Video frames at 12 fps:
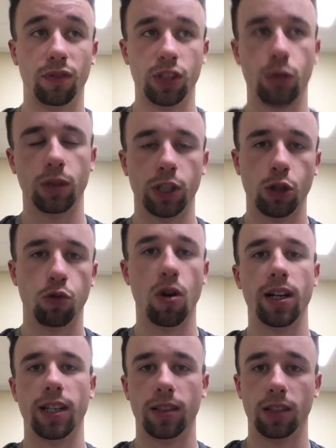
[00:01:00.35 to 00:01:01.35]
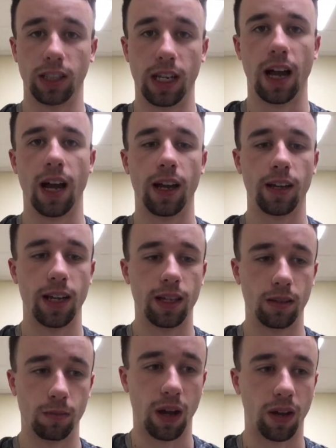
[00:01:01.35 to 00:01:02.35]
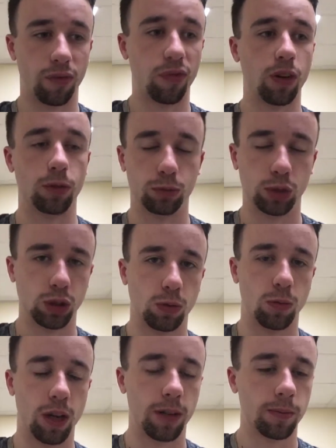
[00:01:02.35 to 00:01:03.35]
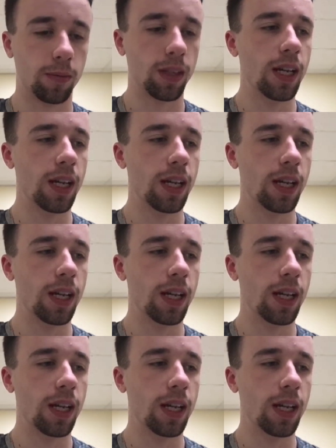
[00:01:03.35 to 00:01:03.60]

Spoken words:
visually credit the guy in my film somewhere